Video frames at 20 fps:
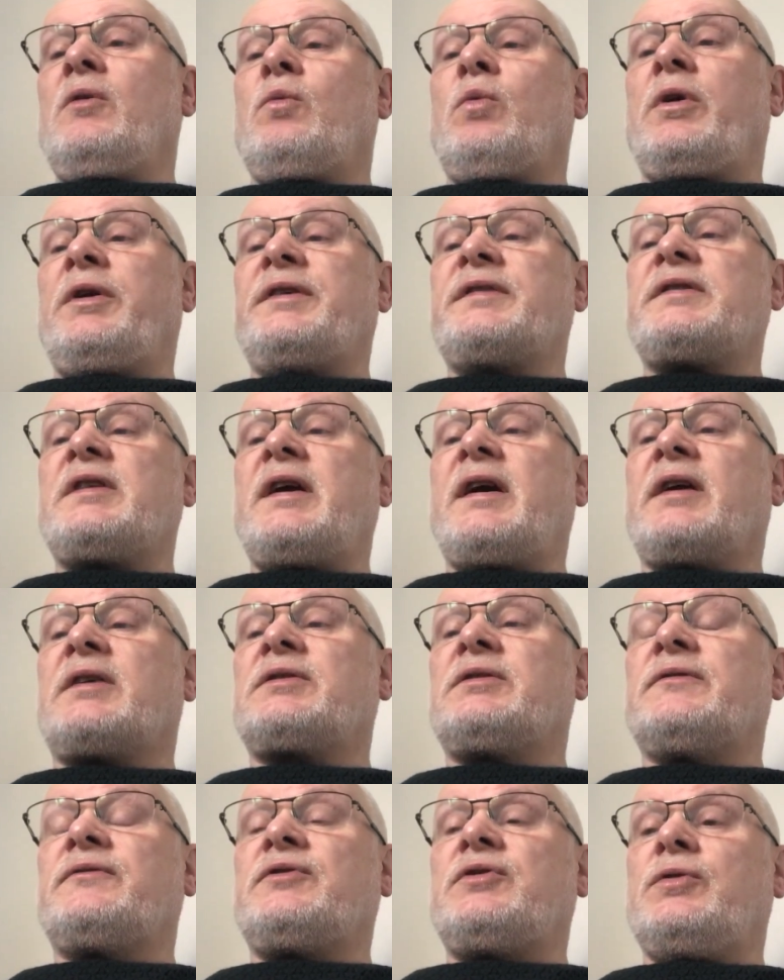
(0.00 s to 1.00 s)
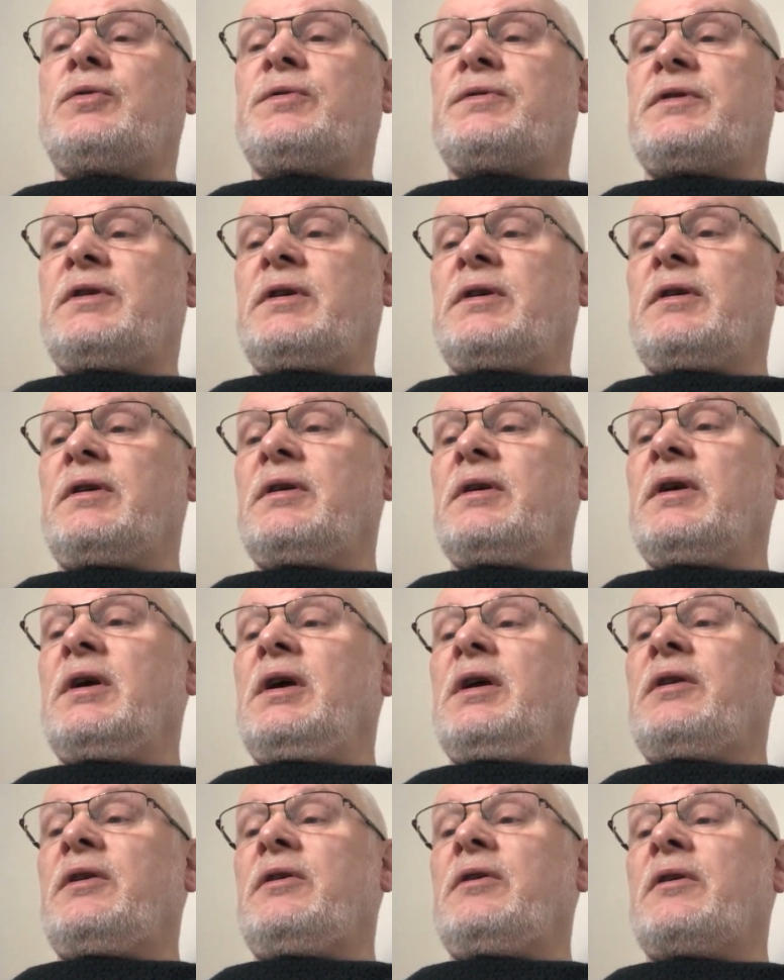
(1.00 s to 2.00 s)
One is the act of choosing,
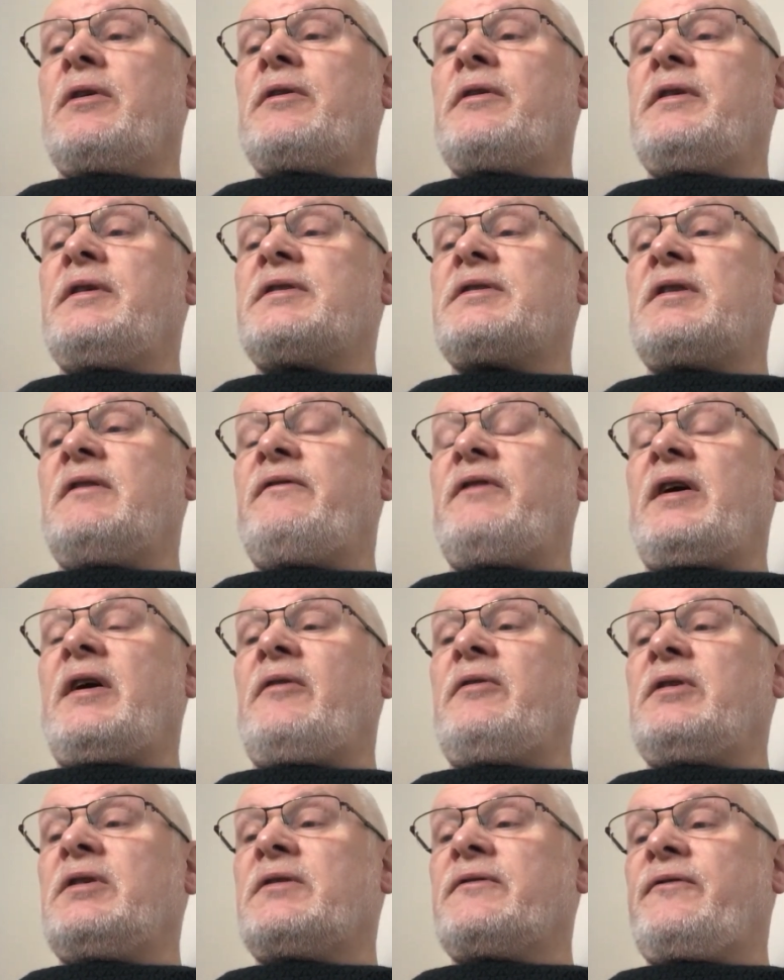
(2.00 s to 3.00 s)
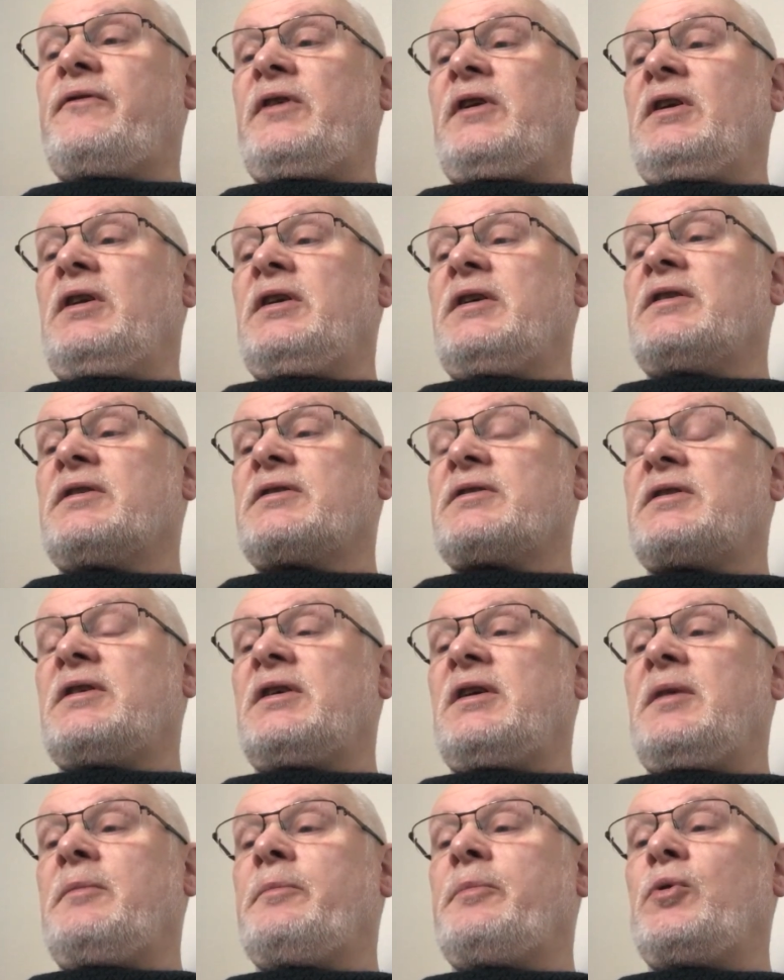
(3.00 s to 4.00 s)
the other is the various feelings,
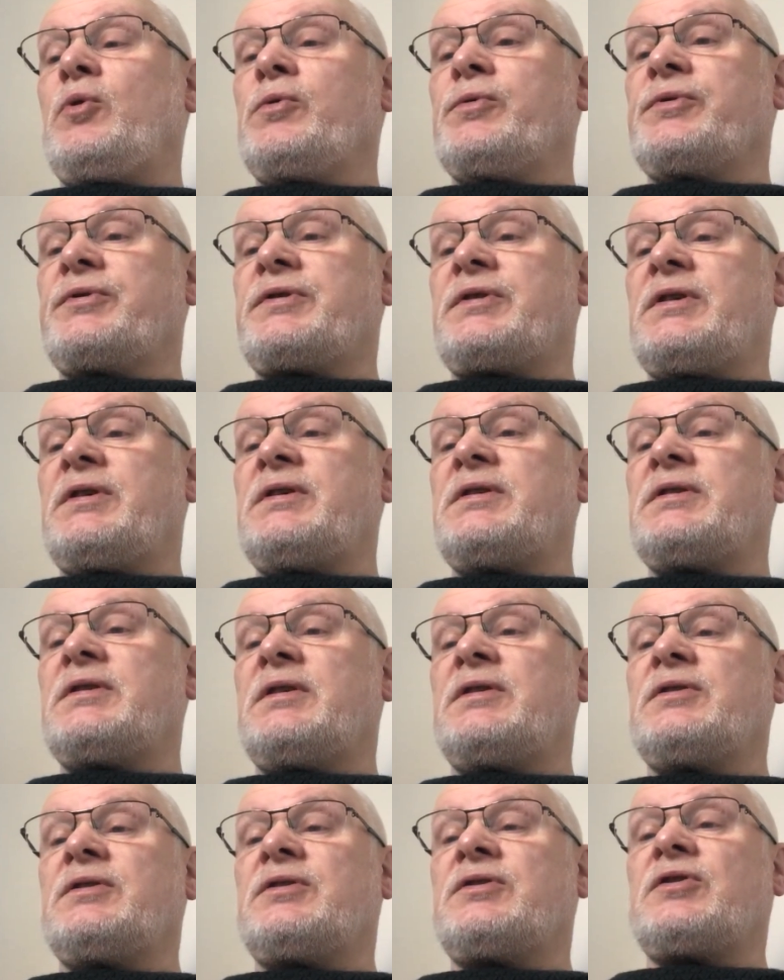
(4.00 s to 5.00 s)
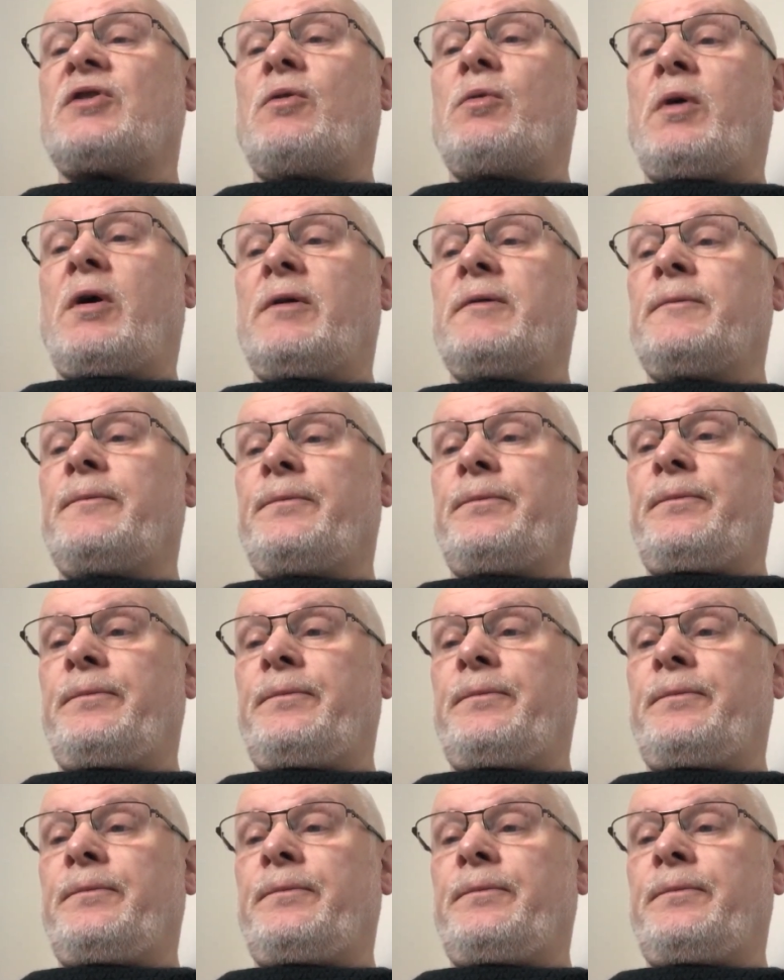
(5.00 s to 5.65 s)
the impulses and so on,